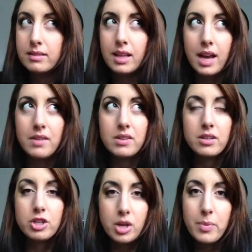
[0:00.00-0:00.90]
I have to
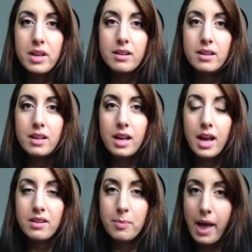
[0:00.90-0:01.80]
ship it,
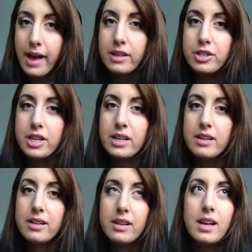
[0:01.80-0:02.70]
I have to package it,
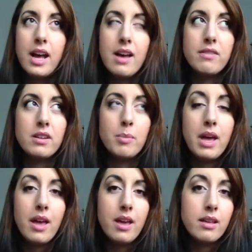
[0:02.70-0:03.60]
I have to
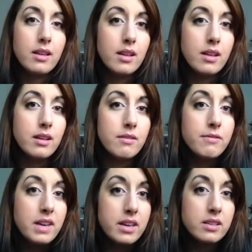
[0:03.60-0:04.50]
pay
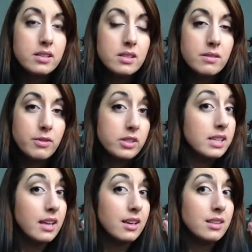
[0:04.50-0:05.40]
fees for
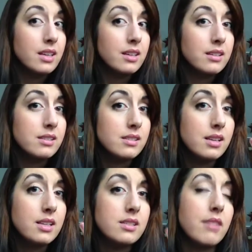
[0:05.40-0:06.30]
selling things
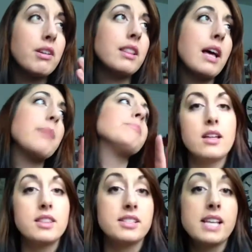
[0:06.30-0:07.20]
and stuff like that.
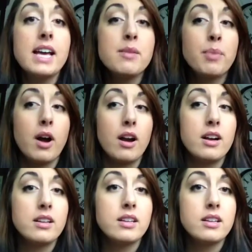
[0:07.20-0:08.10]
The second
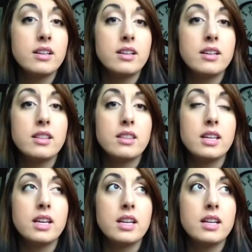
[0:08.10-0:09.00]
part
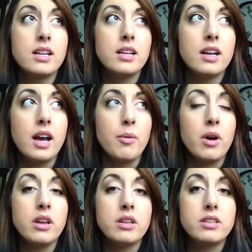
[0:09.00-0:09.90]
that I
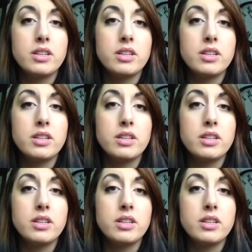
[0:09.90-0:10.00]
wanted to